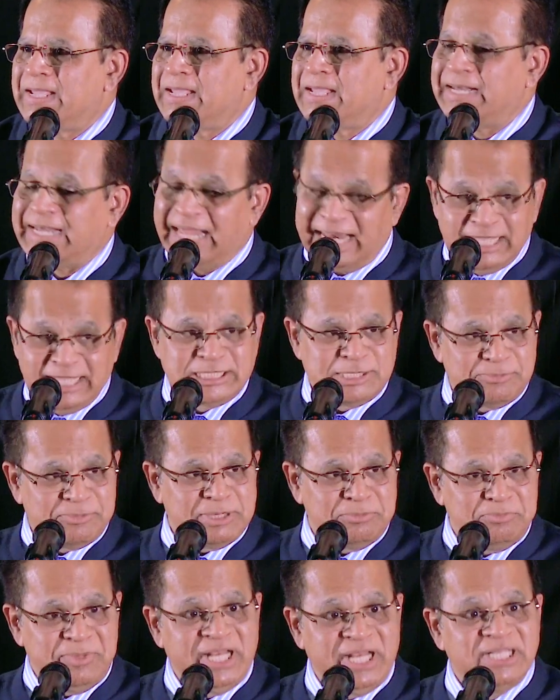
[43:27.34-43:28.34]
And
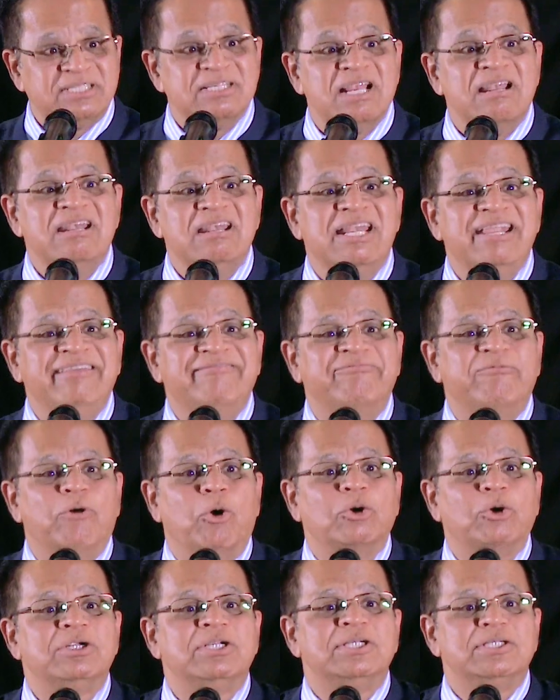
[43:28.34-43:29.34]
Elizabeth means
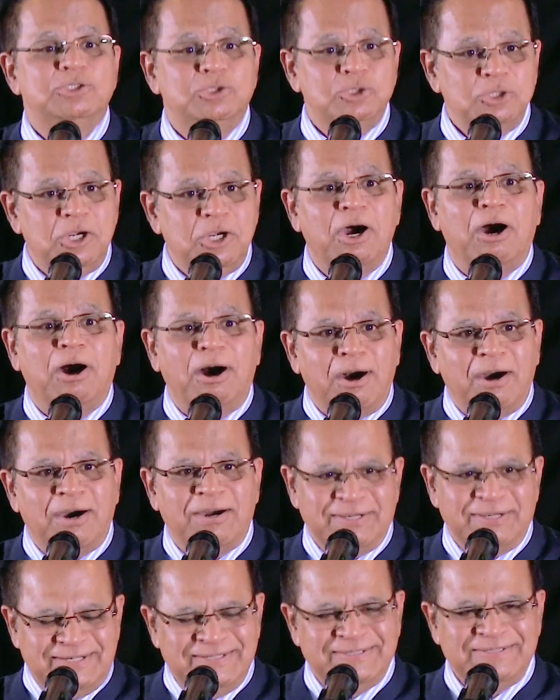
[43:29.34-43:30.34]
devoted to God.